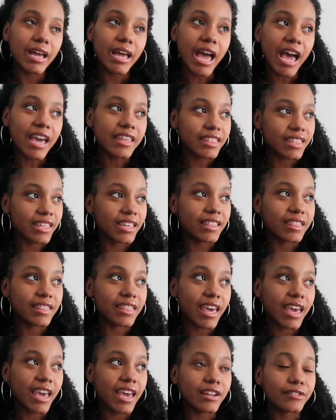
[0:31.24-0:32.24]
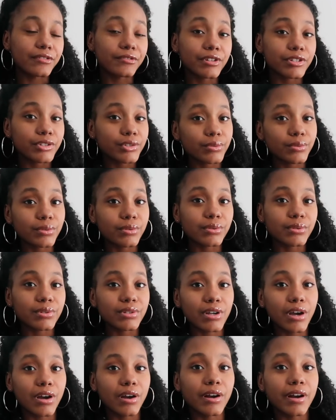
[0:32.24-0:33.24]
I think that
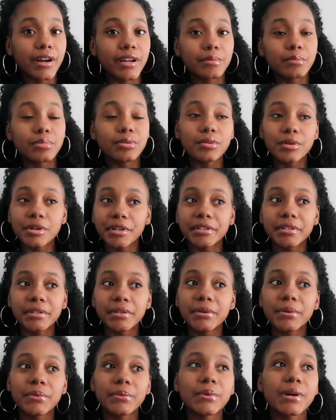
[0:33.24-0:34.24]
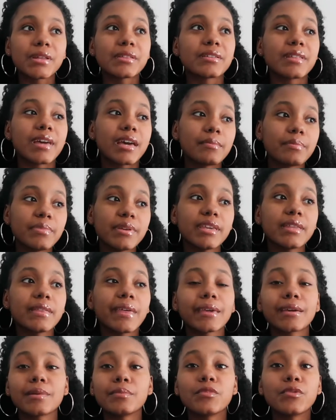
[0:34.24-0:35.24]
rituals are important, whether that be
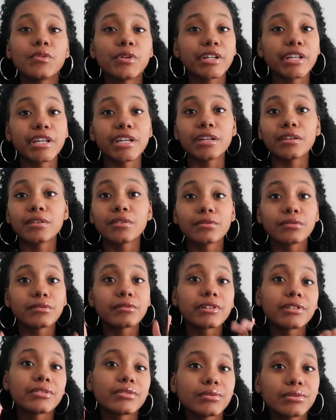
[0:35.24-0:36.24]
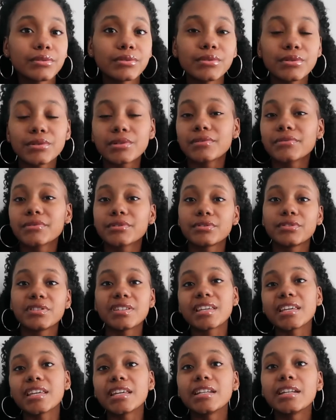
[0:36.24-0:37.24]
like a morning ritual or
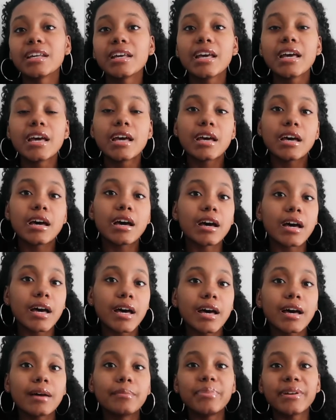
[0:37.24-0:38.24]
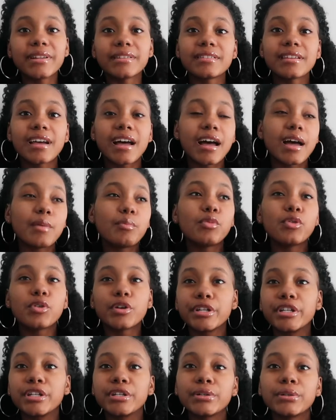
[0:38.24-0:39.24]
routine, a bedtime
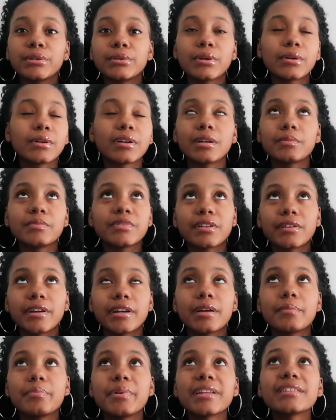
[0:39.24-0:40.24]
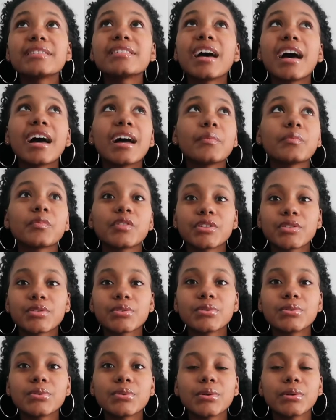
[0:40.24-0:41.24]

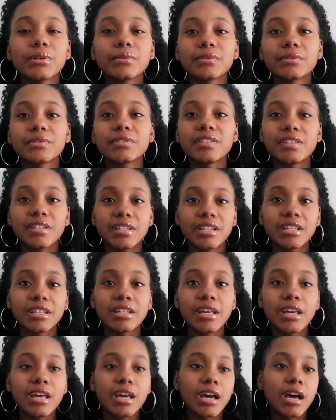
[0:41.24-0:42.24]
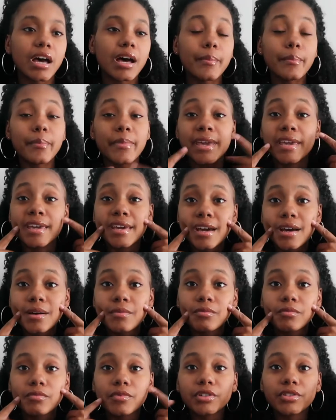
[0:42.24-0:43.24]
ritual or routine, a
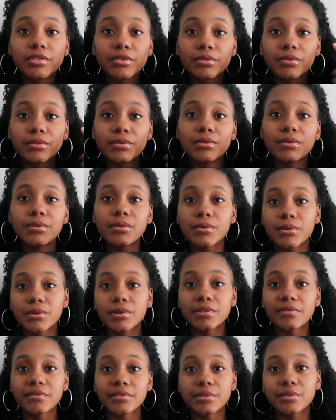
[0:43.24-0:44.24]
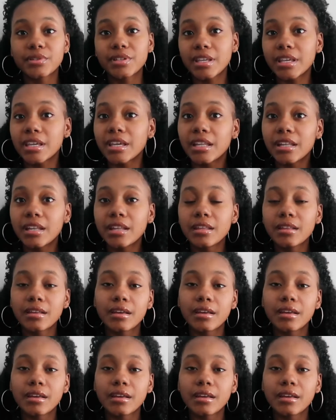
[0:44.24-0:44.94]
makeup ritual or routine.